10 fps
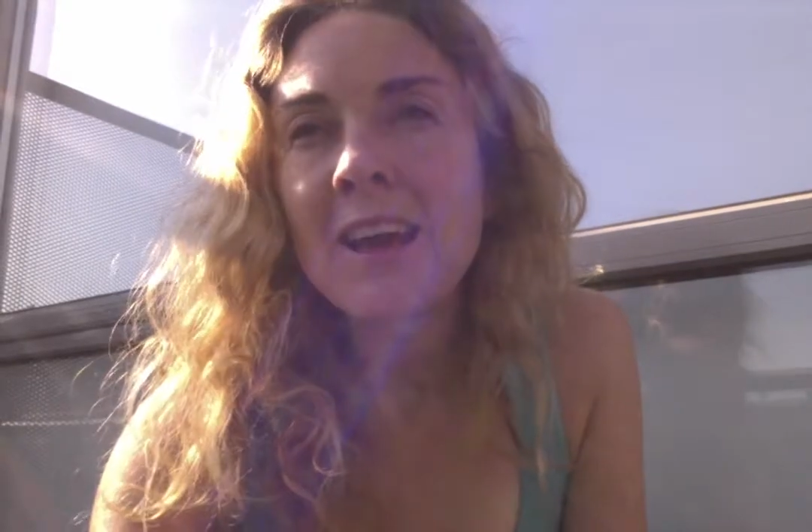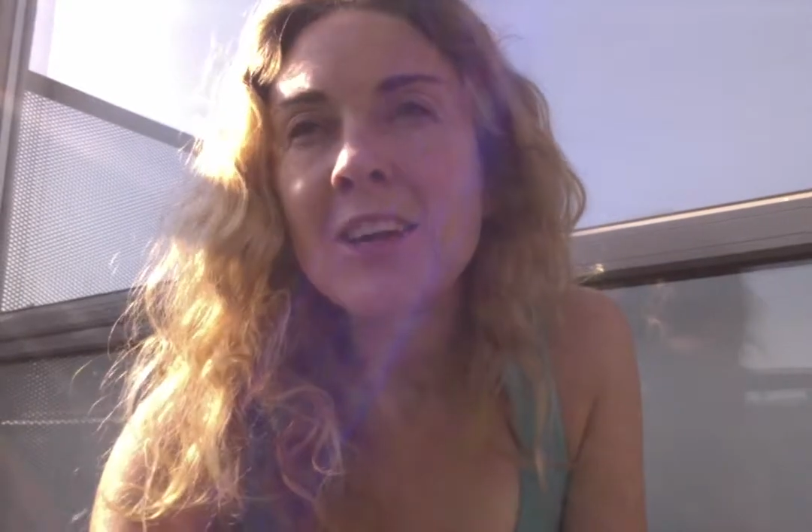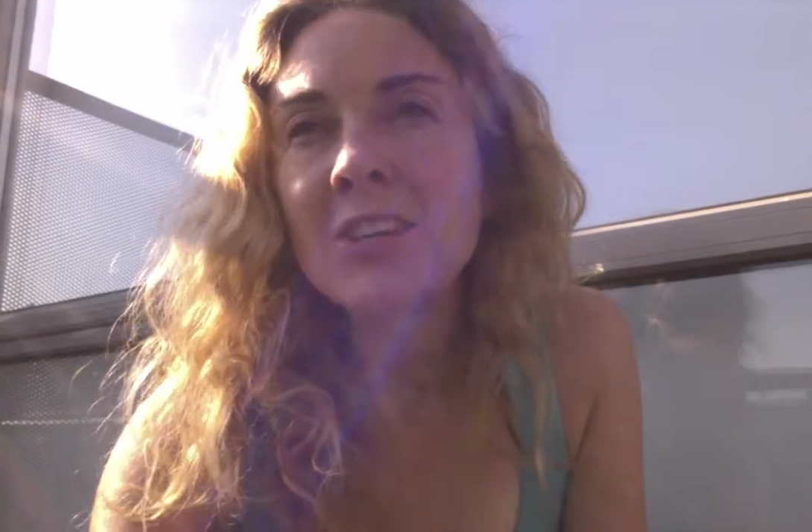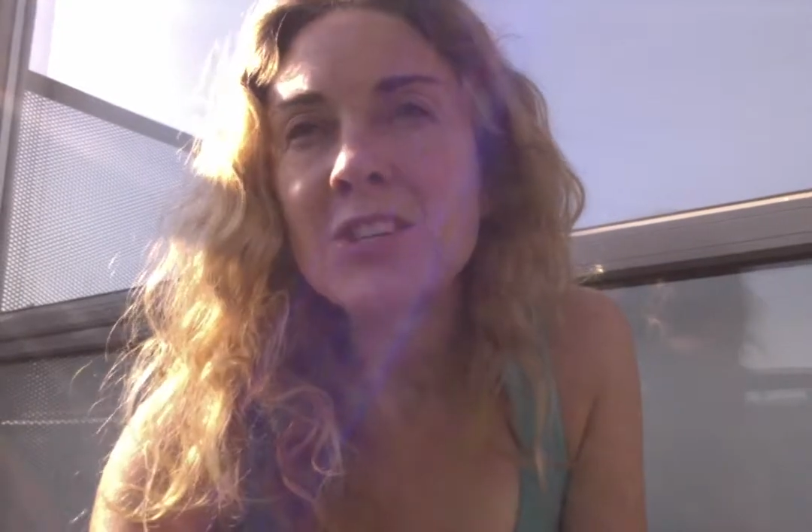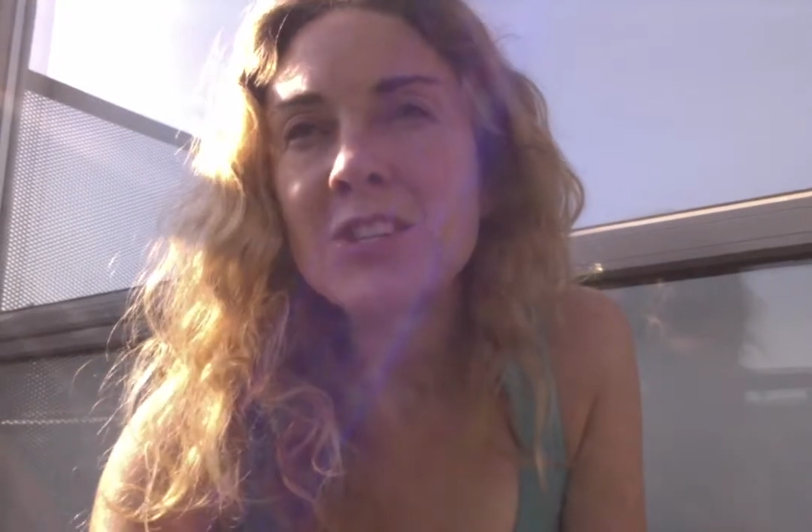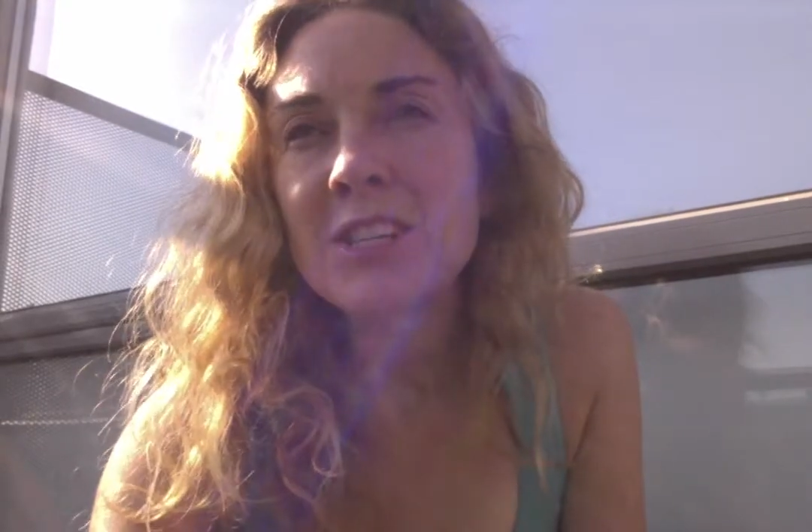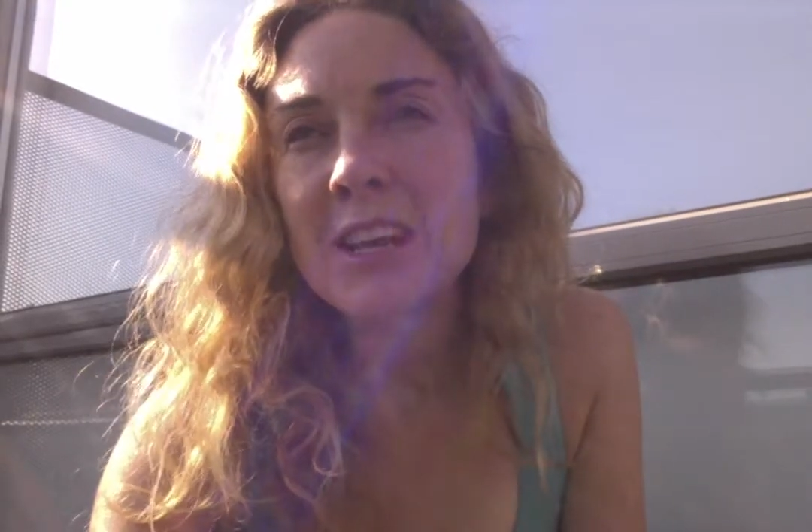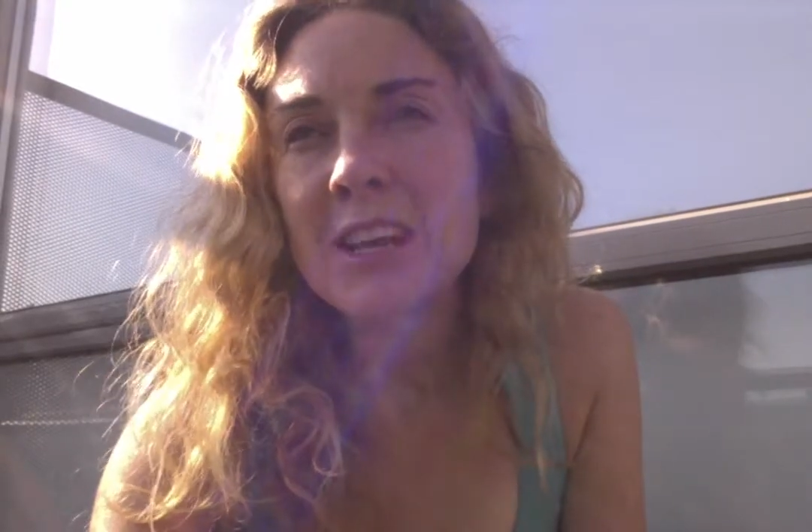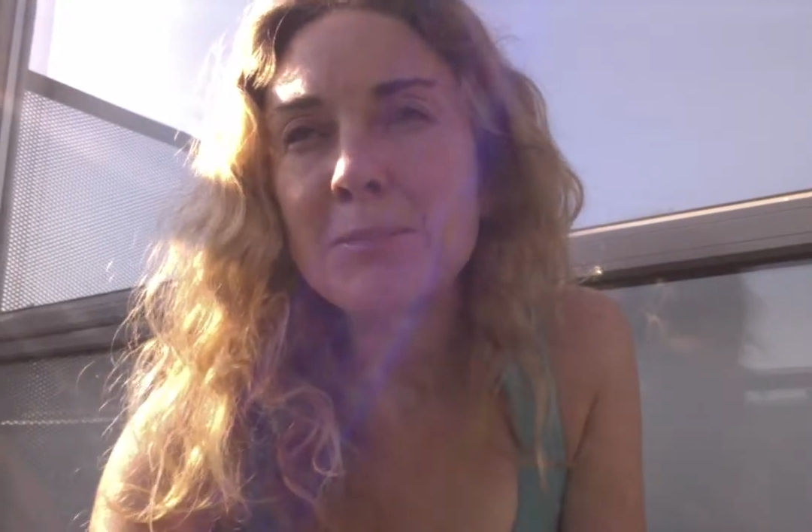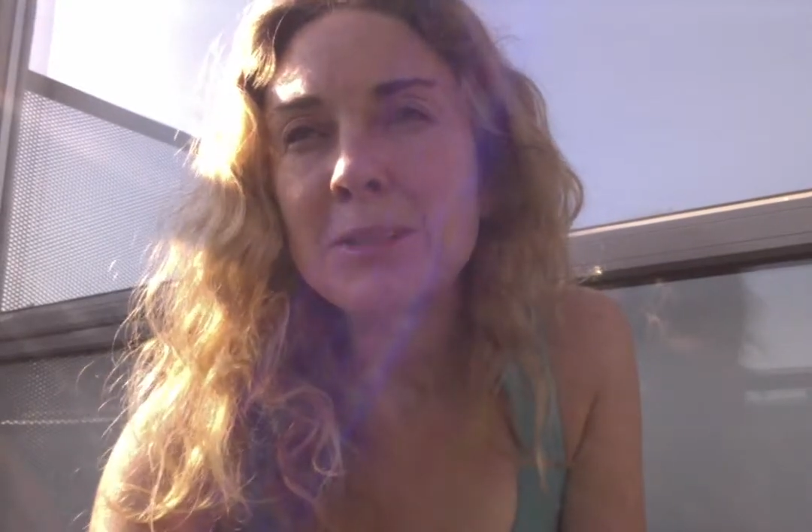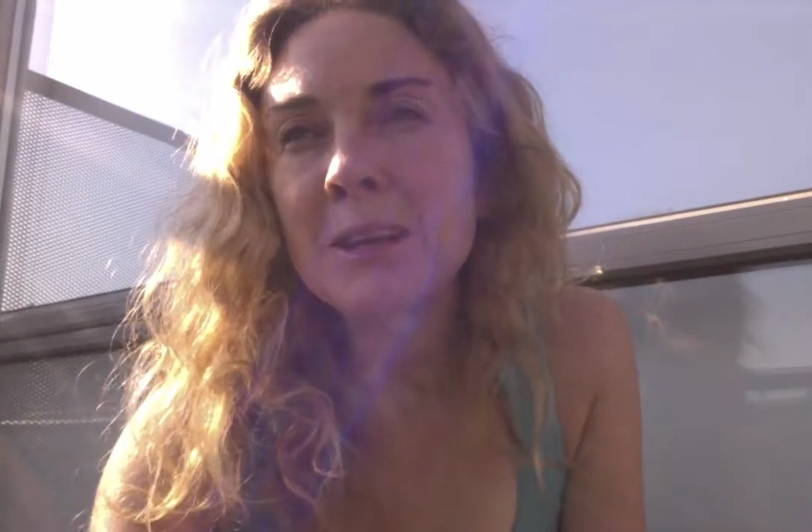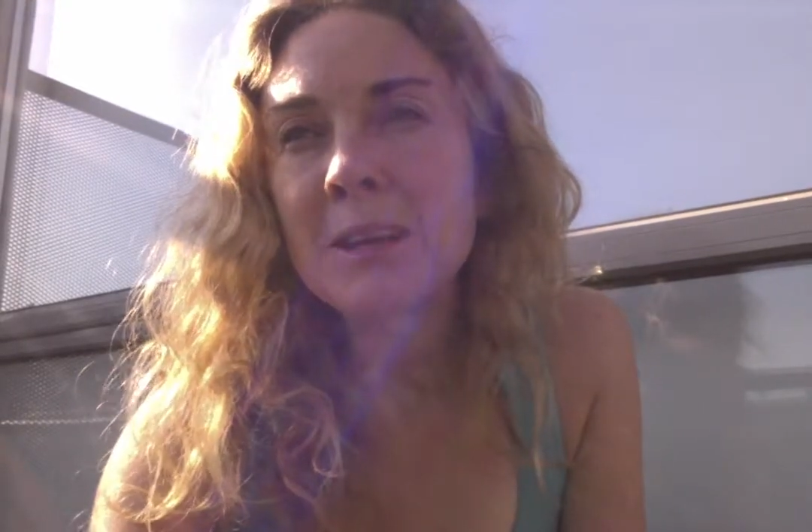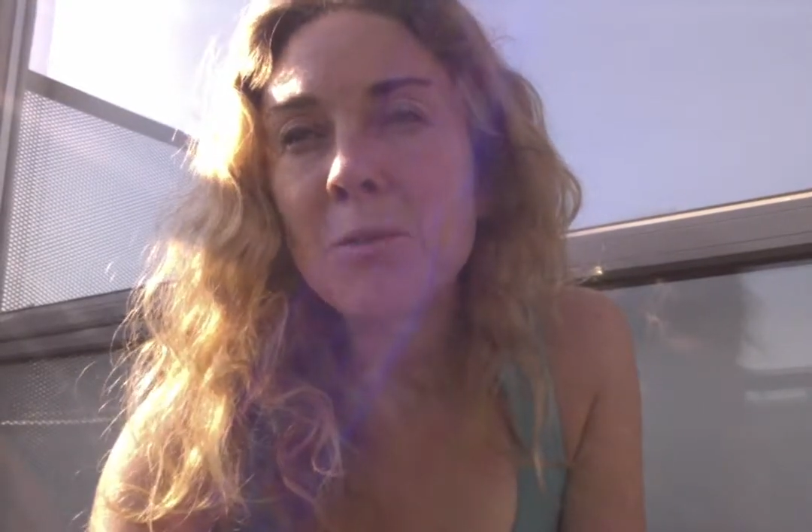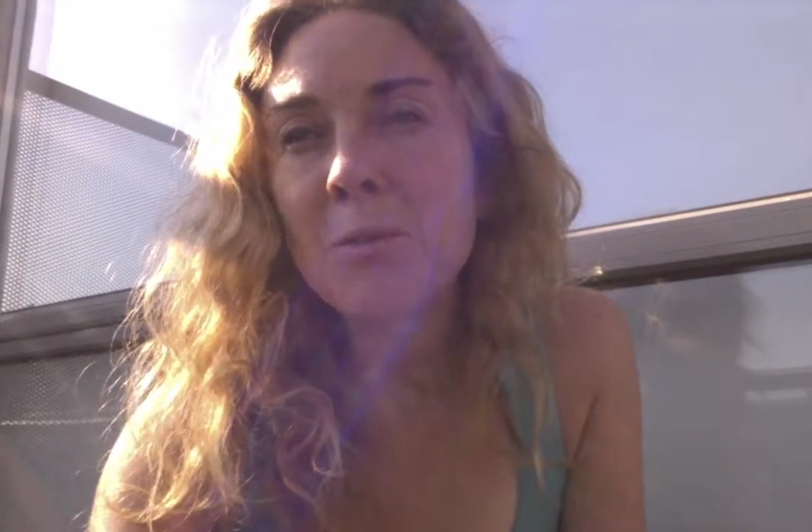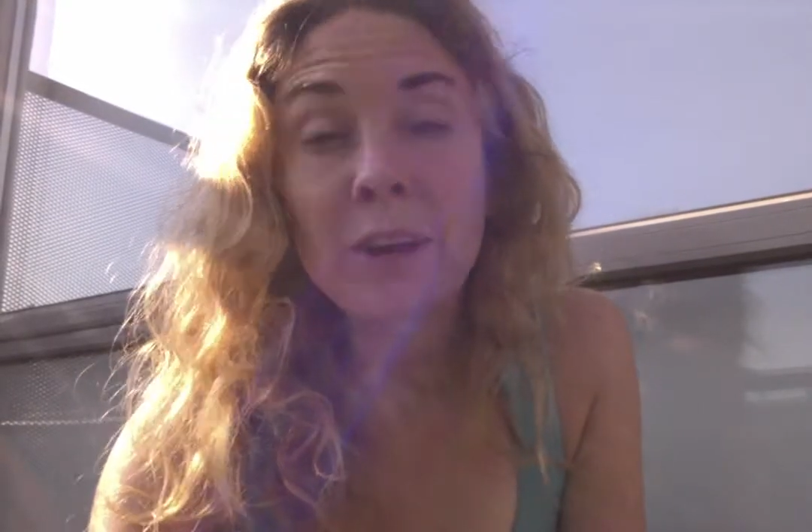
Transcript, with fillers: and shapes what